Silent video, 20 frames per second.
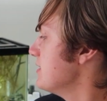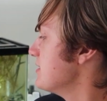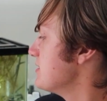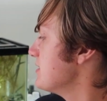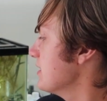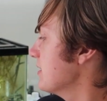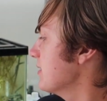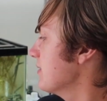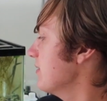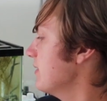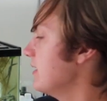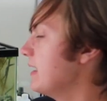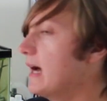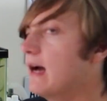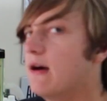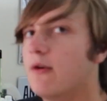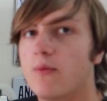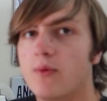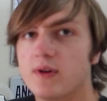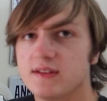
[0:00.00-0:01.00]
So
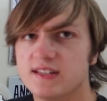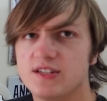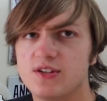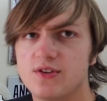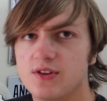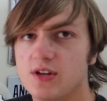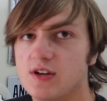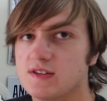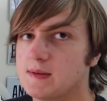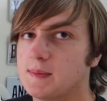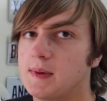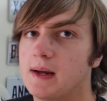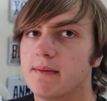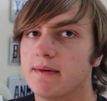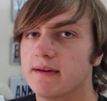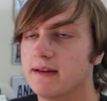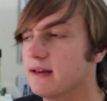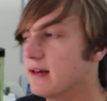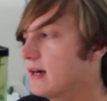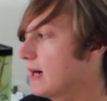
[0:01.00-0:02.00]
once I do those, I'll
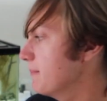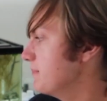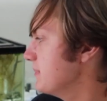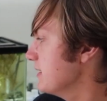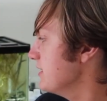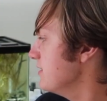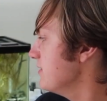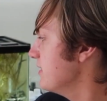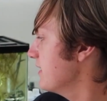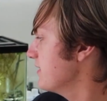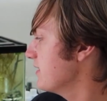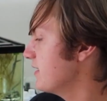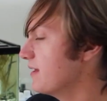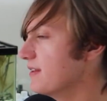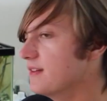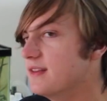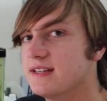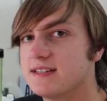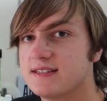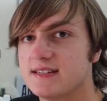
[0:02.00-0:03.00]
probably update you guys
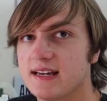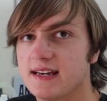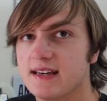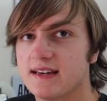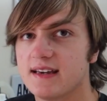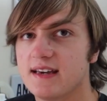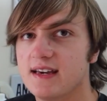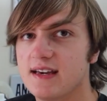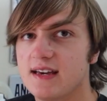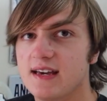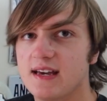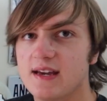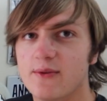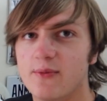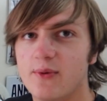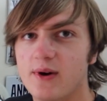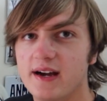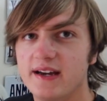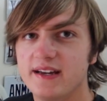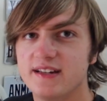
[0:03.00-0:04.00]
on this tank
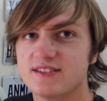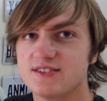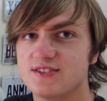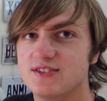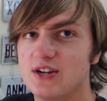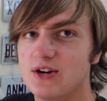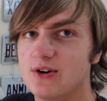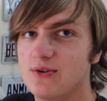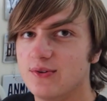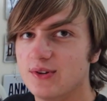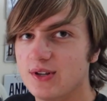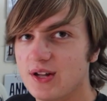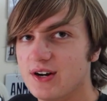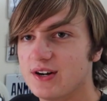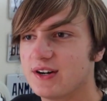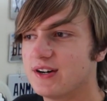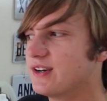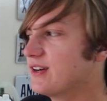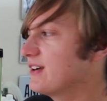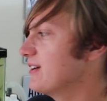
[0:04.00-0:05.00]
and why it's no
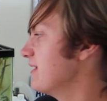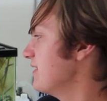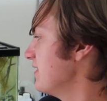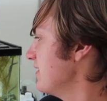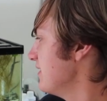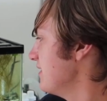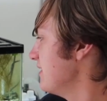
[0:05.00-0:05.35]
longer